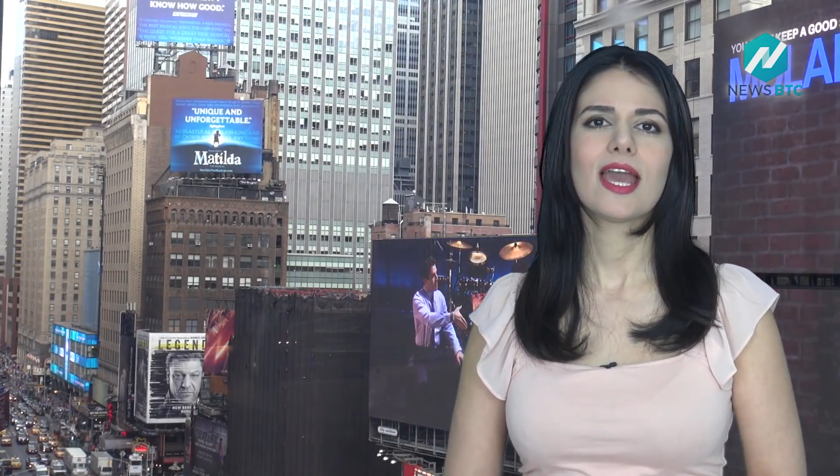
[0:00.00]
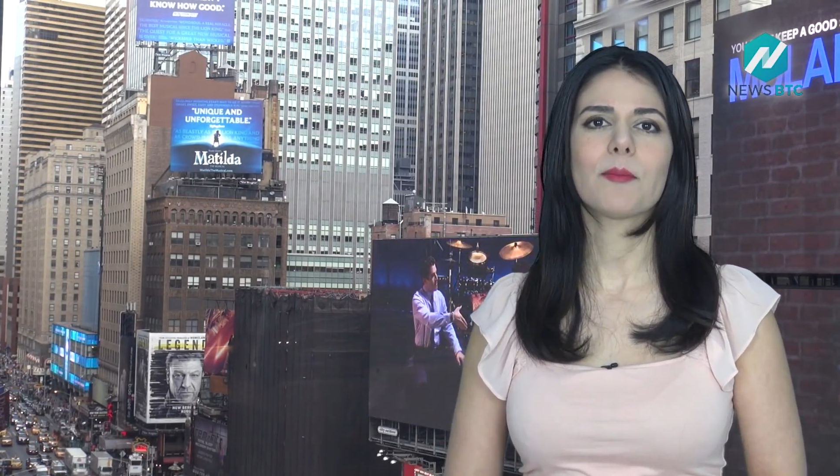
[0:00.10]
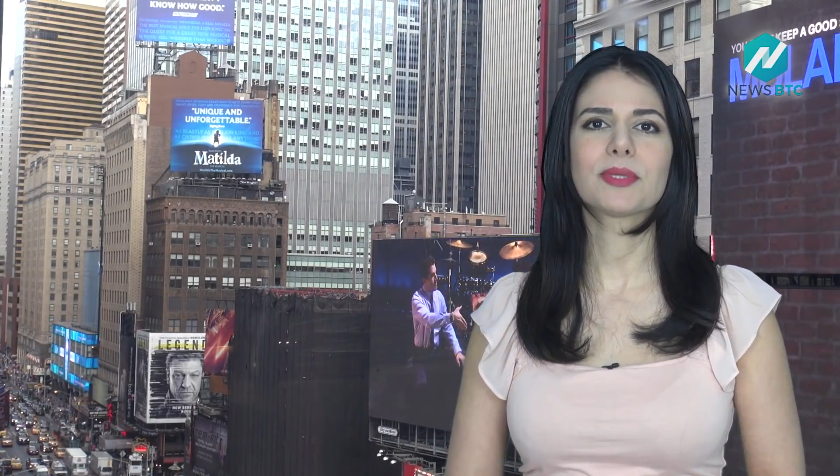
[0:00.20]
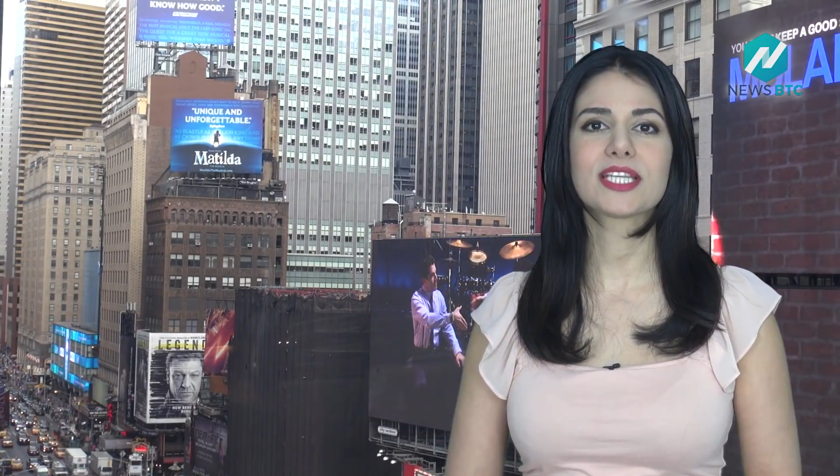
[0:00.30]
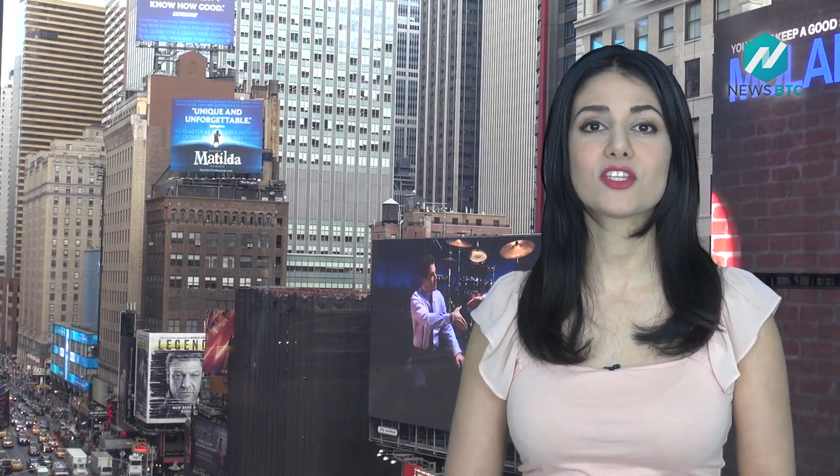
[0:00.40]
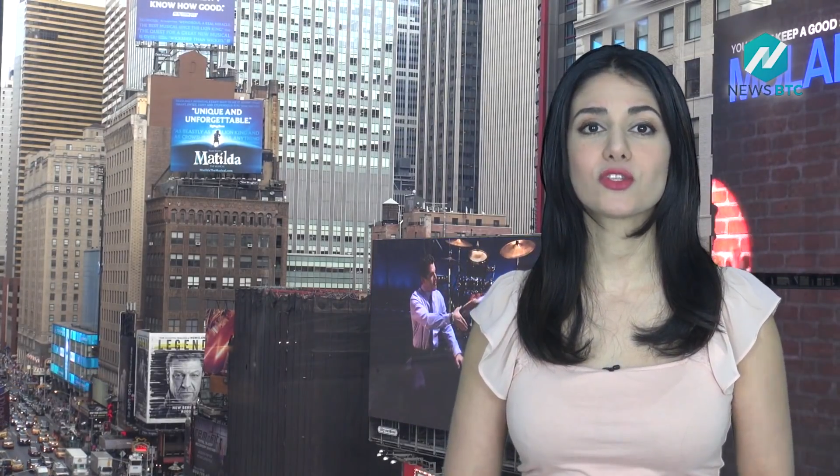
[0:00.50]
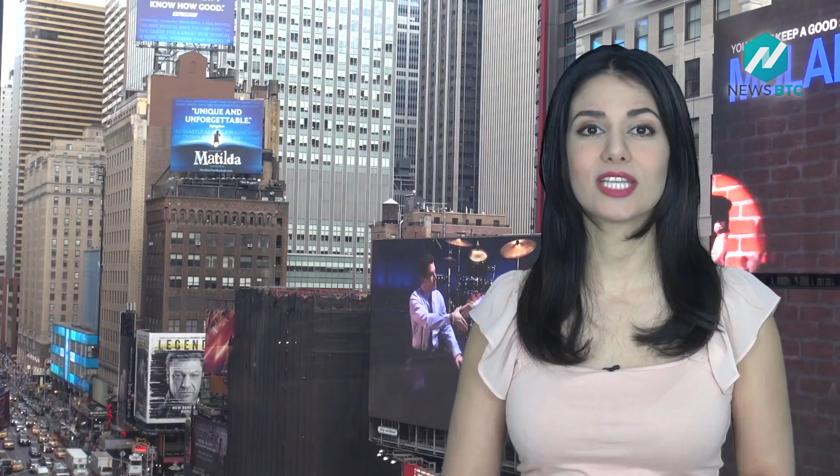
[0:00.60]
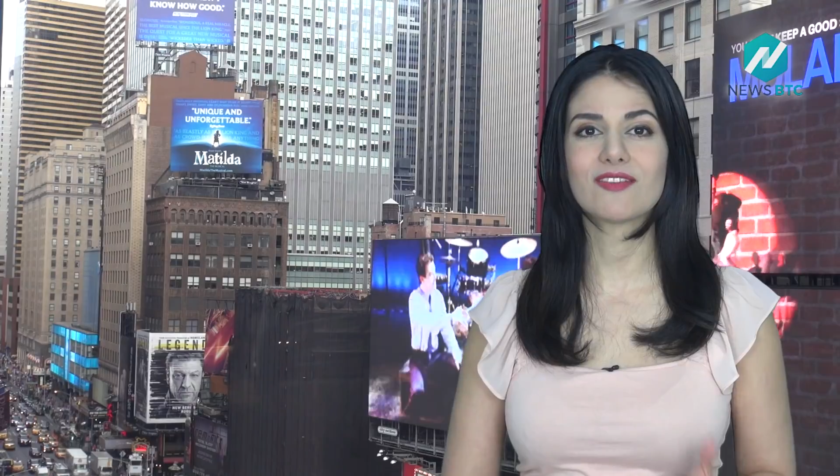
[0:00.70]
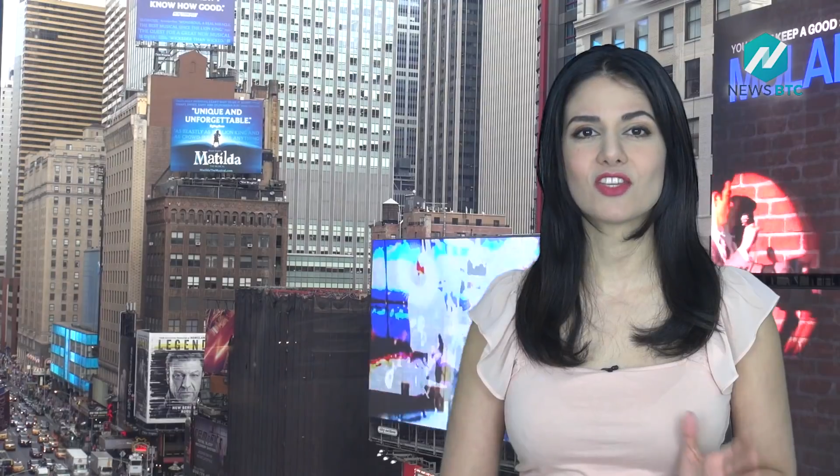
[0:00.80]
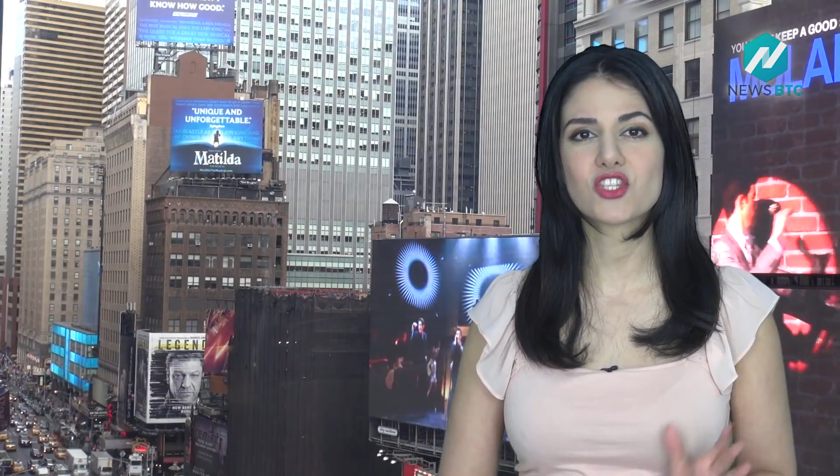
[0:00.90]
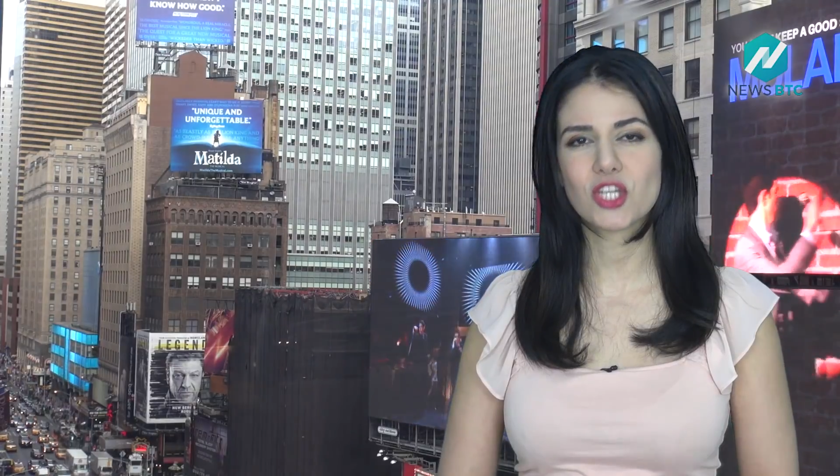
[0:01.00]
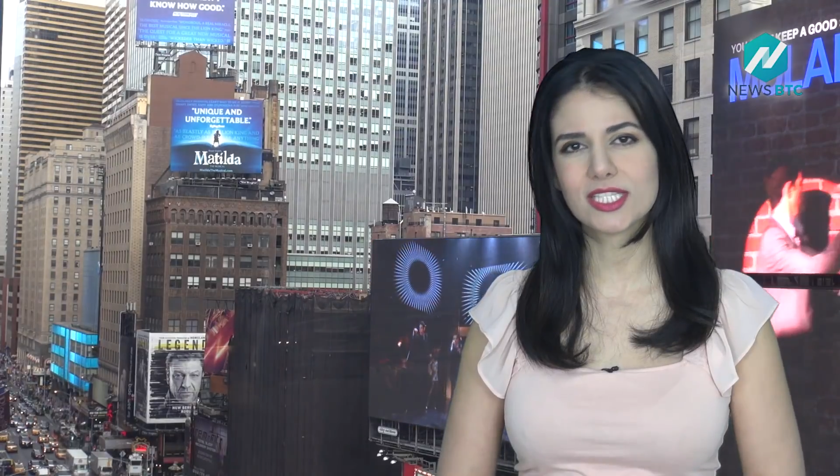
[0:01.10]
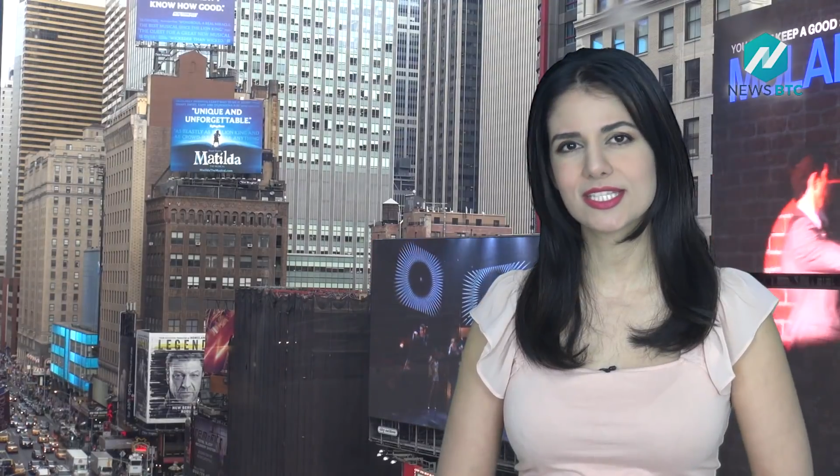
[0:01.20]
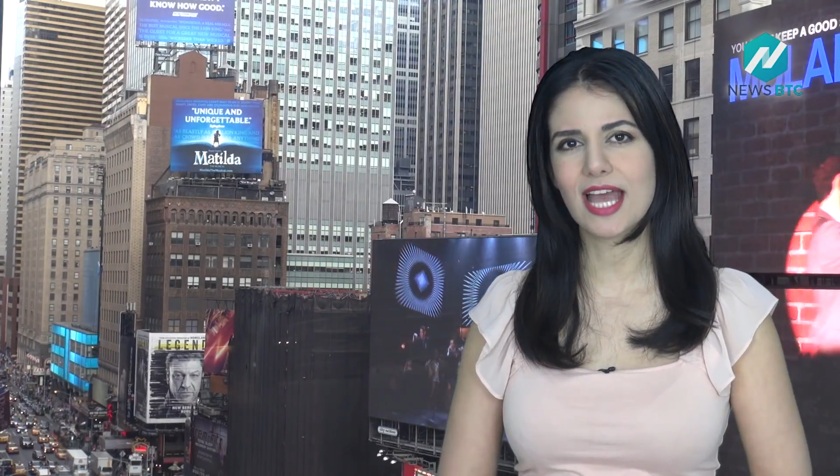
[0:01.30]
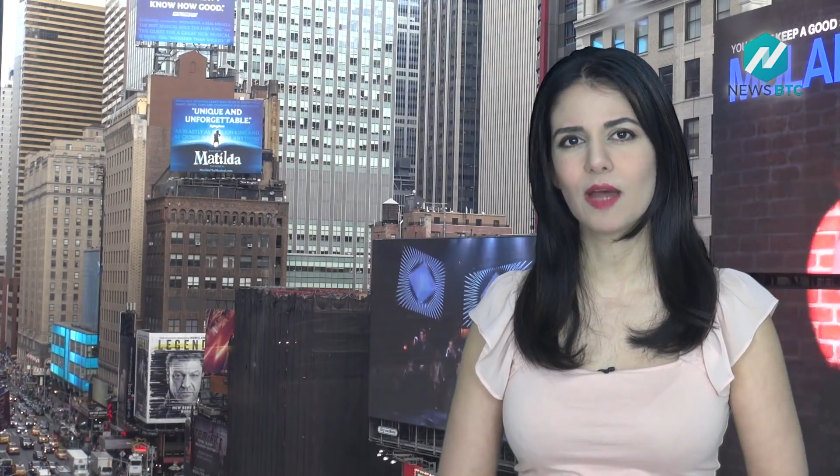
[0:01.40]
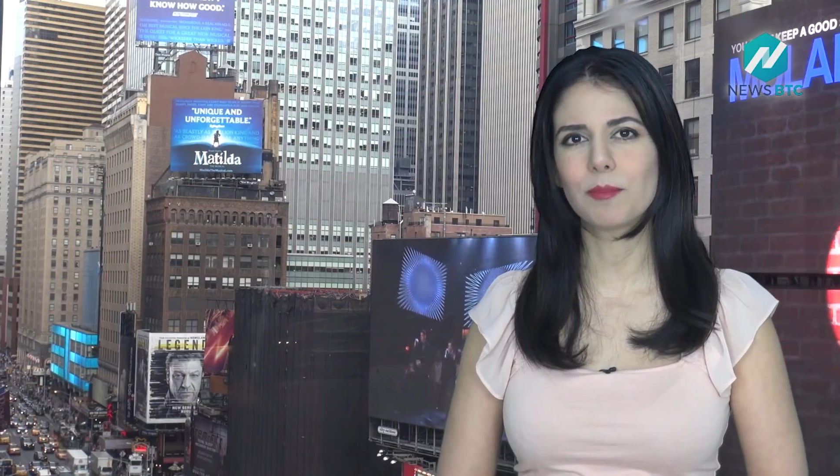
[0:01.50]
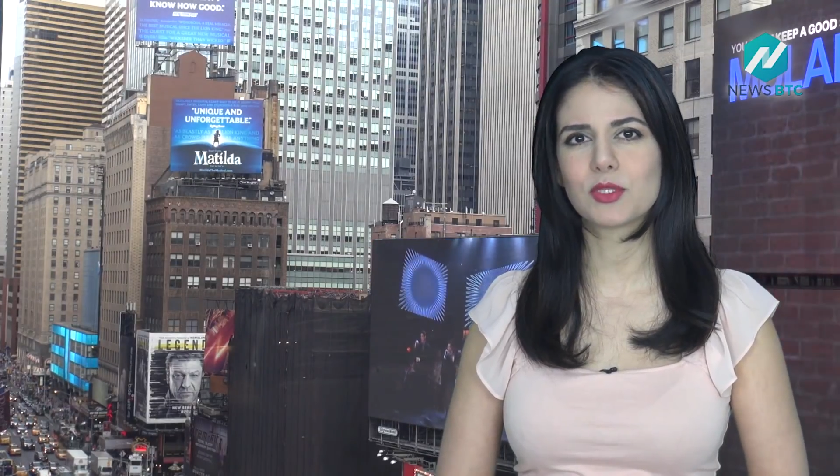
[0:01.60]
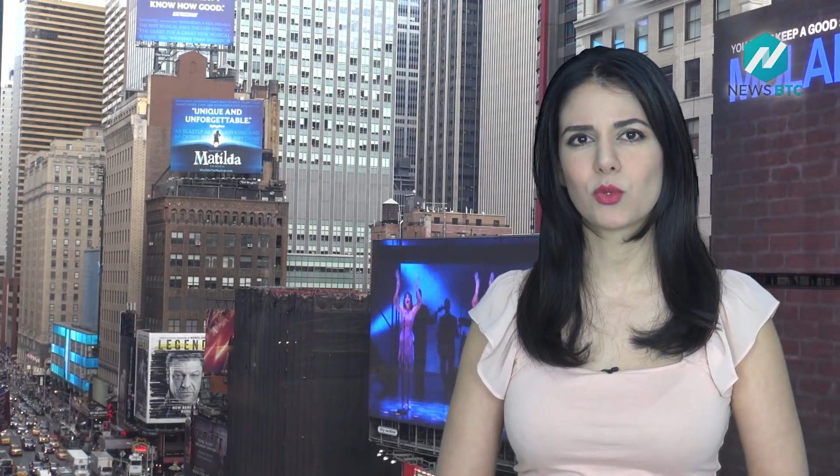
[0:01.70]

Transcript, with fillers: and potentially even shut down